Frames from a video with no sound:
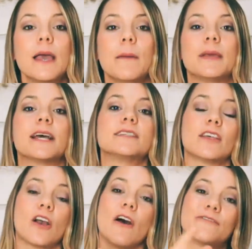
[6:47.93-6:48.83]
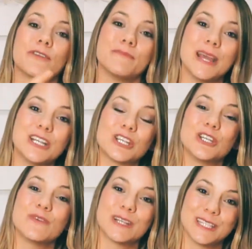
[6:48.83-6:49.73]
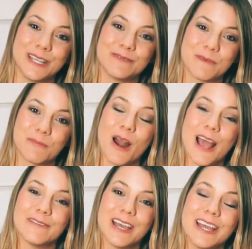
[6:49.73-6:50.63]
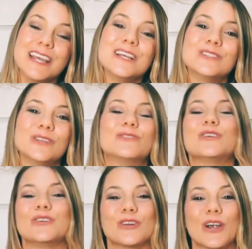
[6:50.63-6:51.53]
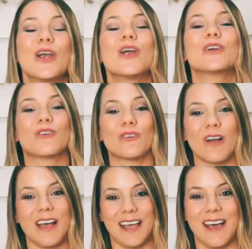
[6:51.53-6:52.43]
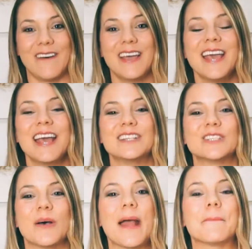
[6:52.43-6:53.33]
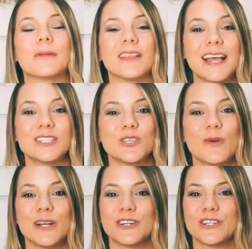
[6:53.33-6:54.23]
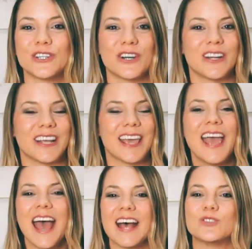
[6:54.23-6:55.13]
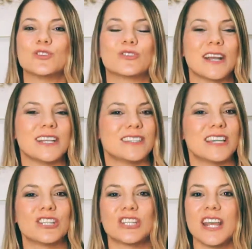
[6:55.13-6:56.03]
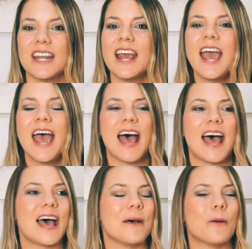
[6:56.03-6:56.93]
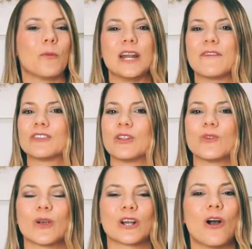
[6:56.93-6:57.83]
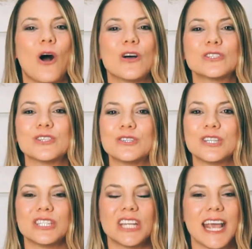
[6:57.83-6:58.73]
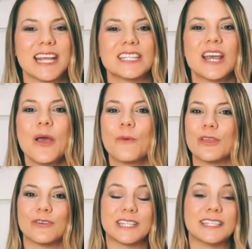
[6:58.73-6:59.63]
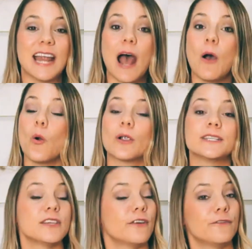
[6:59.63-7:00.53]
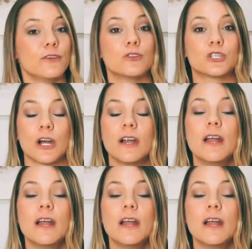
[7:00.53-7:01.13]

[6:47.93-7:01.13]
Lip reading: because of the confirmation you received in private due to your cry out. And so I bless you on your journey as you transition, whenever the Lord calls you to change, whether it's now or it's in the future.